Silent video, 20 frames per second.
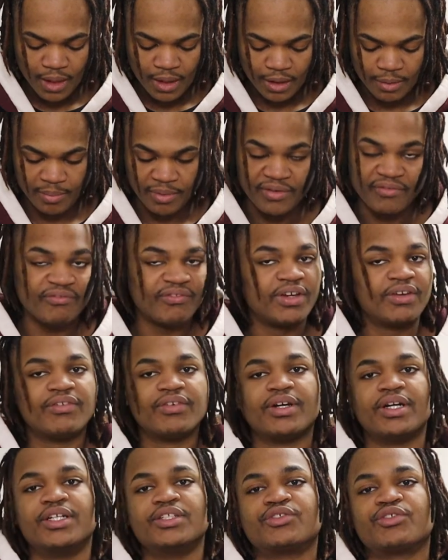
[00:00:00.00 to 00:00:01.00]
Like my
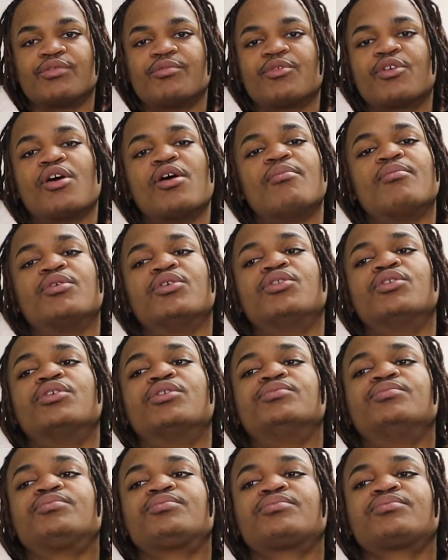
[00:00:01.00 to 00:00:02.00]
favorite ice cream combo
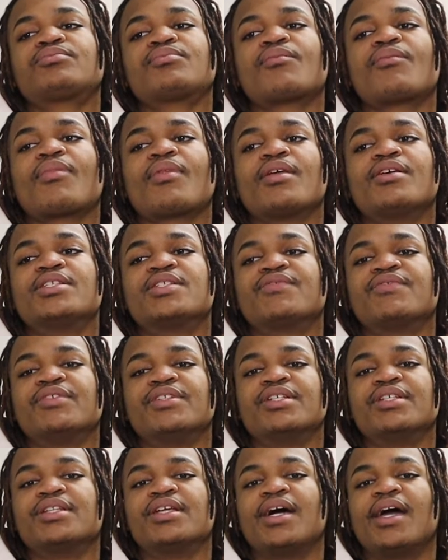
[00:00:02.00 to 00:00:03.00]
though it's
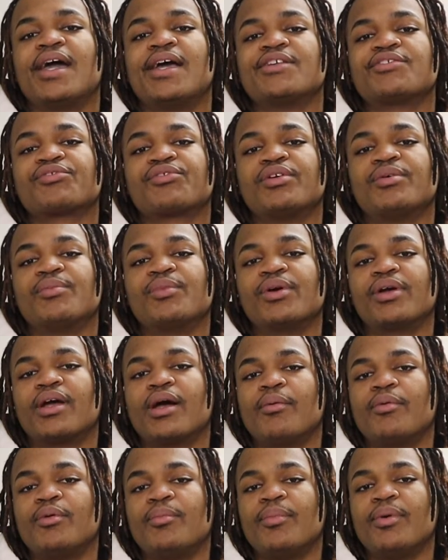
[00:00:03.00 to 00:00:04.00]
vanilla ice cream with
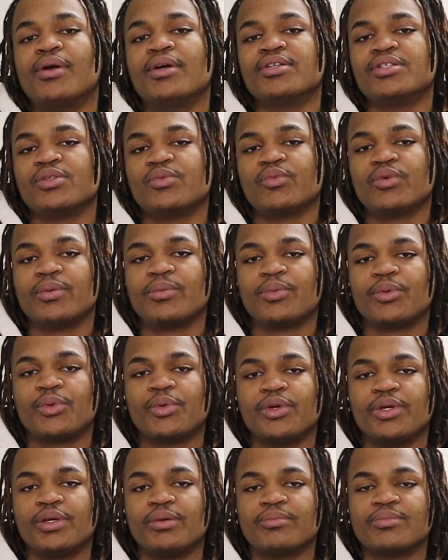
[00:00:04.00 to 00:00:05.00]
gummy bears and whipped
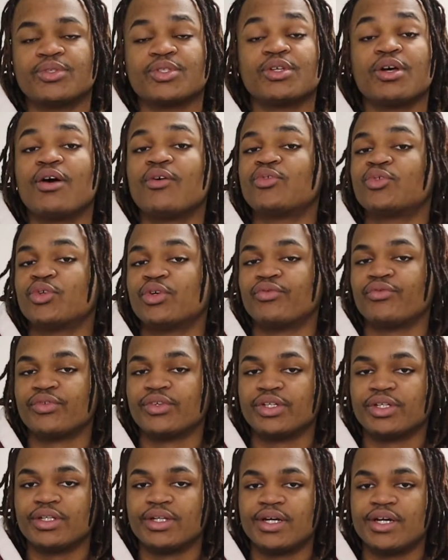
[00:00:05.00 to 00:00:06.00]
cream. Soft serve
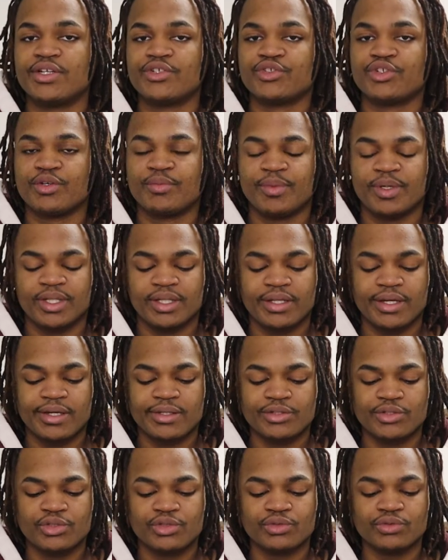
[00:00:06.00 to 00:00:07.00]
vanilla ice cream at
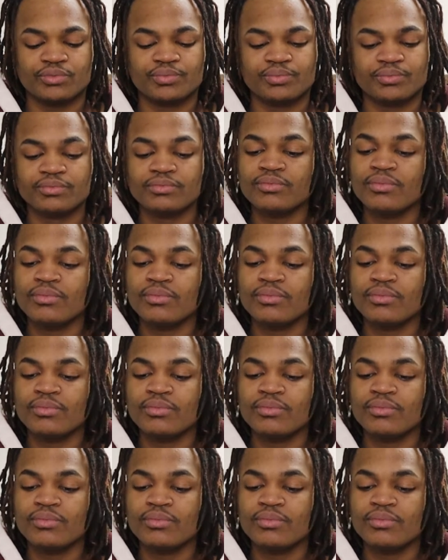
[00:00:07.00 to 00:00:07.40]
that too.